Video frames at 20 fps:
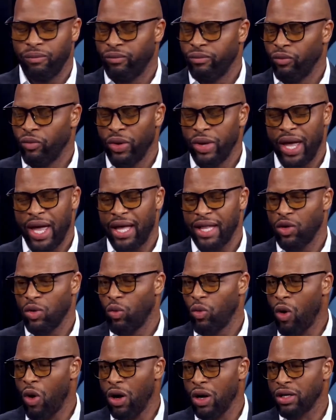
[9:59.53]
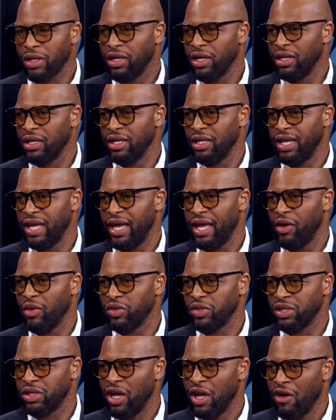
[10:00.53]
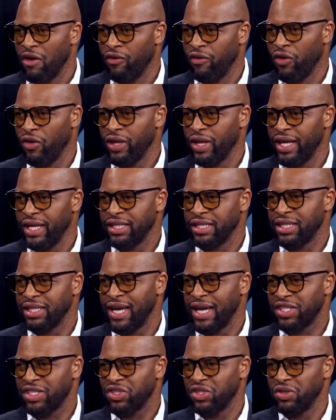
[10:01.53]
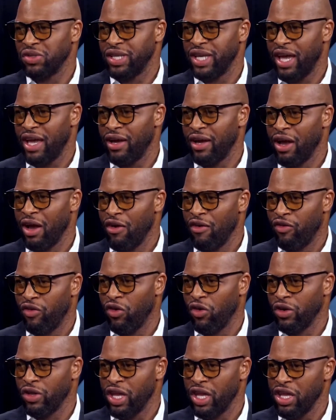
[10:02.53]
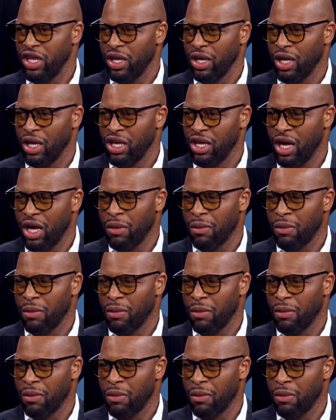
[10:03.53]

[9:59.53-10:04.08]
We had a walk the other day. It was for the International Day for the young